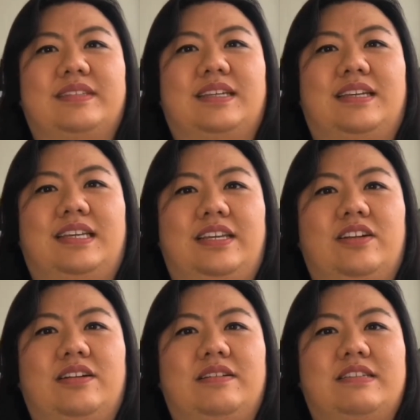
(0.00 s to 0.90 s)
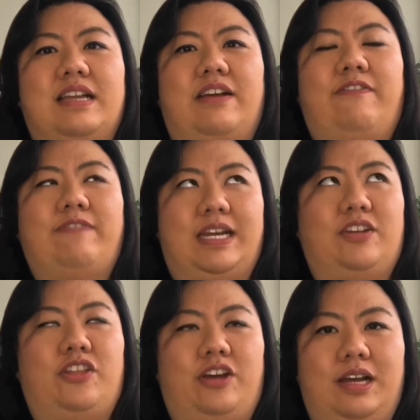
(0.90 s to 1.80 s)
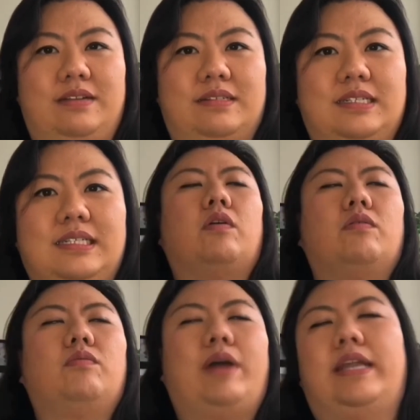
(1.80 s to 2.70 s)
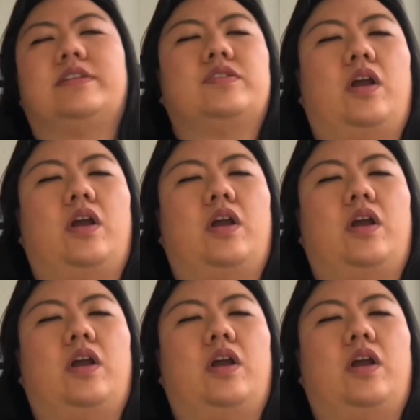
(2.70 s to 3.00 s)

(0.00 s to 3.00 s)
here's a final thought. Weddings